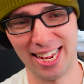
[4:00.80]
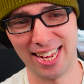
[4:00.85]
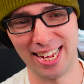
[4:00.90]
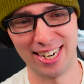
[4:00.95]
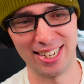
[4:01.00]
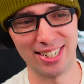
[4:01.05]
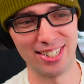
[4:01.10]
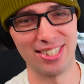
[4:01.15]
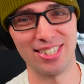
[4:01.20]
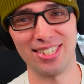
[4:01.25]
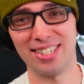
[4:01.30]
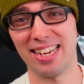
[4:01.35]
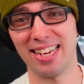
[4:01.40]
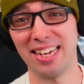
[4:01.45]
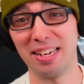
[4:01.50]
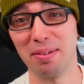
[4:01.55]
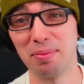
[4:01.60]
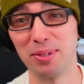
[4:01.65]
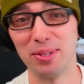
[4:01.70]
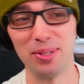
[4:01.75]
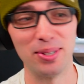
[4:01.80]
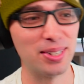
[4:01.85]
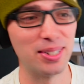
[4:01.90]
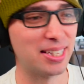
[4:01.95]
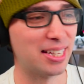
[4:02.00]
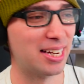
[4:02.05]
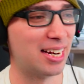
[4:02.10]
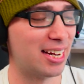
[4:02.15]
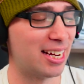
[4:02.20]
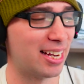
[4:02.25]
and unstable
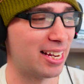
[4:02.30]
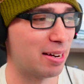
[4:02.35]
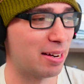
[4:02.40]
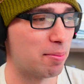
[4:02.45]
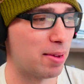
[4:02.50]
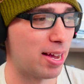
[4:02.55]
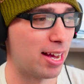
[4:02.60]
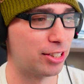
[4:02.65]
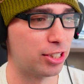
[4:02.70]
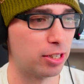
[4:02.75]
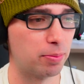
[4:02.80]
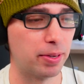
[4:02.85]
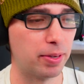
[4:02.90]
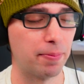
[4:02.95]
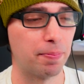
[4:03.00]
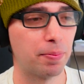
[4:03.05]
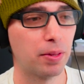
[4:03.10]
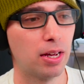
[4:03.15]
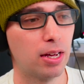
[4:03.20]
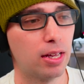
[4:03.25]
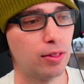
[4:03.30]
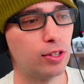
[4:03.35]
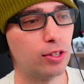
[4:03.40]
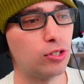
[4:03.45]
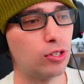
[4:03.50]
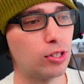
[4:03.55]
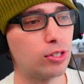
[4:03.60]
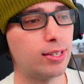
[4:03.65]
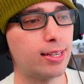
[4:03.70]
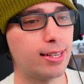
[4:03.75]
than I had imagined, but this
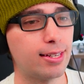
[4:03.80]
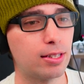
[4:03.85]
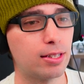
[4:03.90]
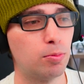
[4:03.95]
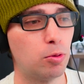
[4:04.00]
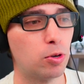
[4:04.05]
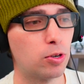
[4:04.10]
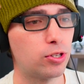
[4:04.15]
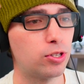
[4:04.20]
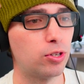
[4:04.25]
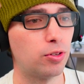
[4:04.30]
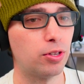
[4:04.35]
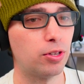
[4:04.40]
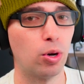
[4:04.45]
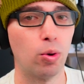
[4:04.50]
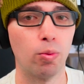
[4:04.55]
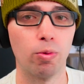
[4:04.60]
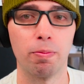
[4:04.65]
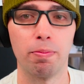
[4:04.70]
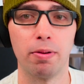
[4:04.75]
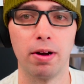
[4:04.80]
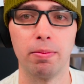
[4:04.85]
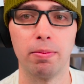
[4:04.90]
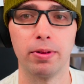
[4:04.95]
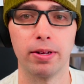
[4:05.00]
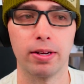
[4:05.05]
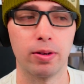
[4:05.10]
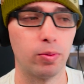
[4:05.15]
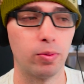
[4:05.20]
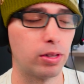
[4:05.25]
looks like it's more so the Old
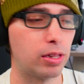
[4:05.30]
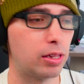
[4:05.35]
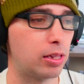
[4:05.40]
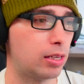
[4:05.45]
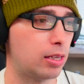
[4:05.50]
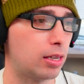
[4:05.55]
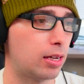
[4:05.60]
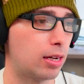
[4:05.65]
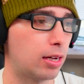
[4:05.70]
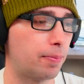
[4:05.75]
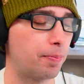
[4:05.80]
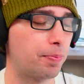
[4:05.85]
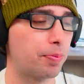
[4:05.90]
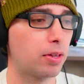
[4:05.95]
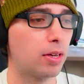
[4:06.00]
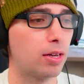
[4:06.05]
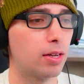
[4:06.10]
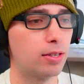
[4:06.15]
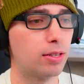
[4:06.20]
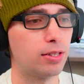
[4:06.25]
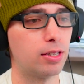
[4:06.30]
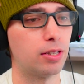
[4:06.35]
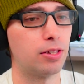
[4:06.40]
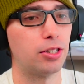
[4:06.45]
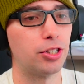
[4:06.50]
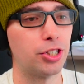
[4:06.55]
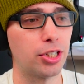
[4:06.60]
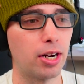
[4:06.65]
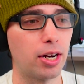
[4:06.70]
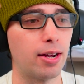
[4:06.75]
Republic with the uh, Sith
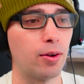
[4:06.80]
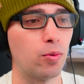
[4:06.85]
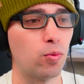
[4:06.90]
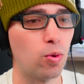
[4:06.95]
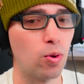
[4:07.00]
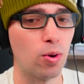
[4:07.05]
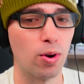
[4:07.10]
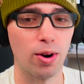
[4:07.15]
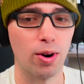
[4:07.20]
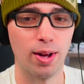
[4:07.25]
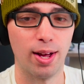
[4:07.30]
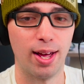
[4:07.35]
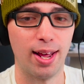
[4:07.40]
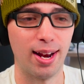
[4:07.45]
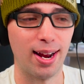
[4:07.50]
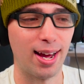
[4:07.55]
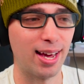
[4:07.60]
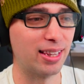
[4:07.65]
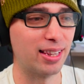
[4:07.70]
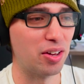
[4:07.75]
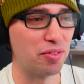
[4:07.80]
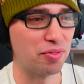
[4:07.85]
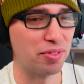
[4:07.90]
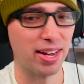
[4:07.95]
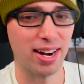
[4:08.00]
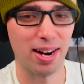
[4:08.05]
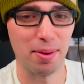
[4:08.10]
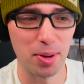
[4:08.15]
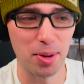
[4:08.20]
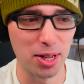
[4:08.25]
and Jedi War, and I love
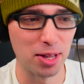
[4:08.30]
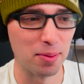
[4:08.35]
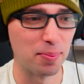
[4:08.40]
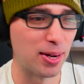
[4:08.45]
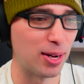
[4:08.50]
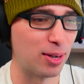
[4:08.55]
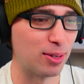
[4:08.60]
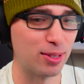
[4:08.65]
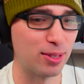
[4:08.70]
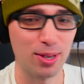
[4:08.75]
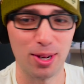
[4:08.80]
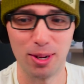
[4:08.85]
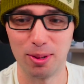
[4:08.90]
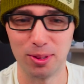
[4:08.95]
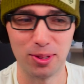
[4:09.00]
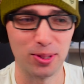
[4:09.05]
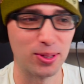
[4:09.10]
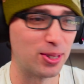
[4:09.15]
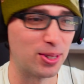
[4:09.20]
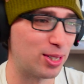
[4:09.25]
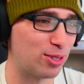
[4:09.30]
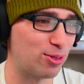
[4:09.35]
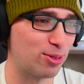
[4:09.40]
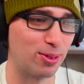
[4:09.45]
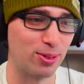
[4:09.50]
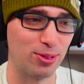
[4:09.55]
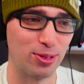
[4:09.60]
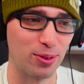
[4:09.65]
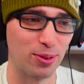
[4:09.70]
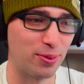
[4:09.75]
that. I'm all about Kotor and
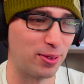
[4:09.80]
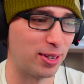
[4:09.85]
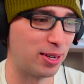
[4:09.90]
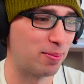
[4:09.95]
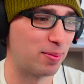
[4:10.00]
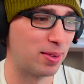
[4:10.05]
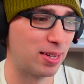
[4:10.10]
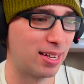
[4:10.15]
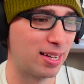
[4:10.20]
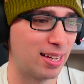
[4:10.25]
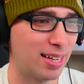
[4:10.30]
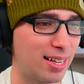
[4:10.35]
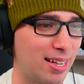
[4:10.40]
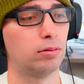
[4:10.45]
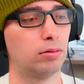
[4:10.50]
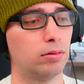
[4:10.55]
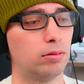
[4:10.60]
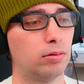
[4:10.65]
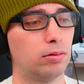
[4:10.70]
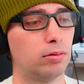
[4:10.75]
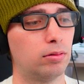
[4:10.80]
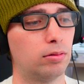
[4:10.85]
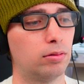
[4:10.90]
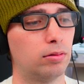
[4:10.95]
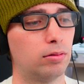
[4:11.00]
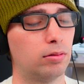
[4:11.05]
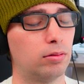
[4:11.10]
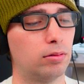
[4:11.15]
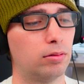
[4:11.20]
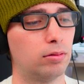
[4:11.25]
Sword Art fam. No offense,
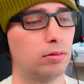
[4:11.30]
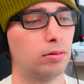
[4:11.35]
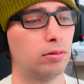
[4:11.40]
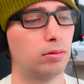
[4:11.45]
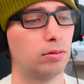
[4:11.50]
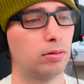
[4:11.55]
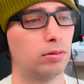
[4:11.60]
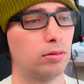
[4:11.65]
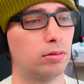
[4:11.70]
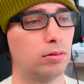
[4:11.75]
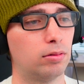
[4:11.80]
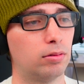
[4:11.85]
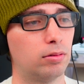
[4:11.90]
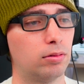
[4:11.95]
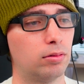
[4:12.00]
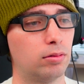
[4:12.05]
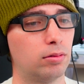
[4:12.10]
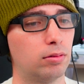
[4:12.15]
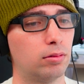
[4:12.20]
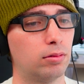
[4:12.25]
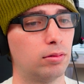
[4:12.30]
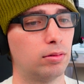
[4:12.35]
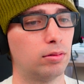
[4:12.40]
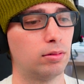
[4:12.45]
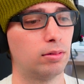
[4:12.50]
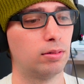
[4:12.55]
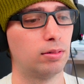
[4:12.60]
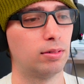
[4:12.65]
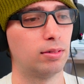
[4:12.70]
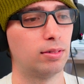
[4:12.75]
but could you at least
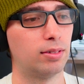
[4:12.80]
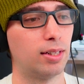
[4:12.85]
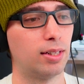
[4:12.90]
pretend